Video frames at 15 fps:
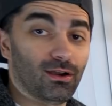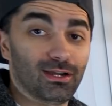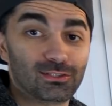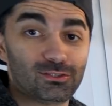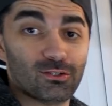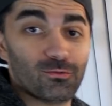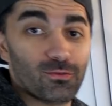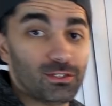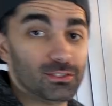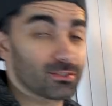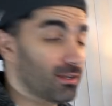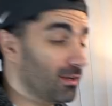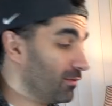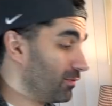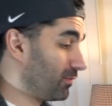All right, so
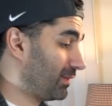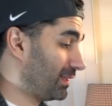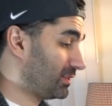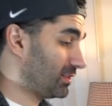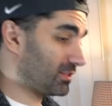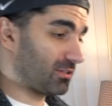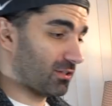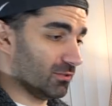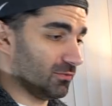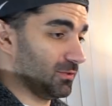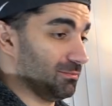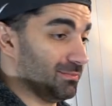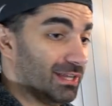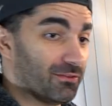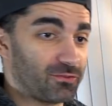first off, let's just go
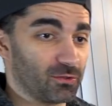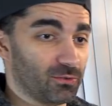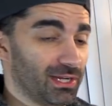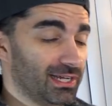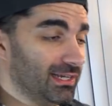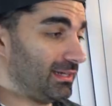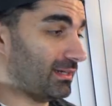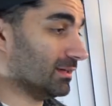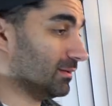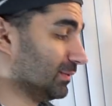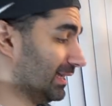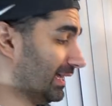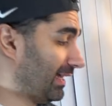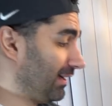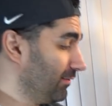from left to right here.
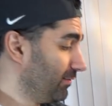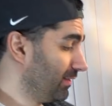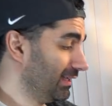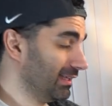We have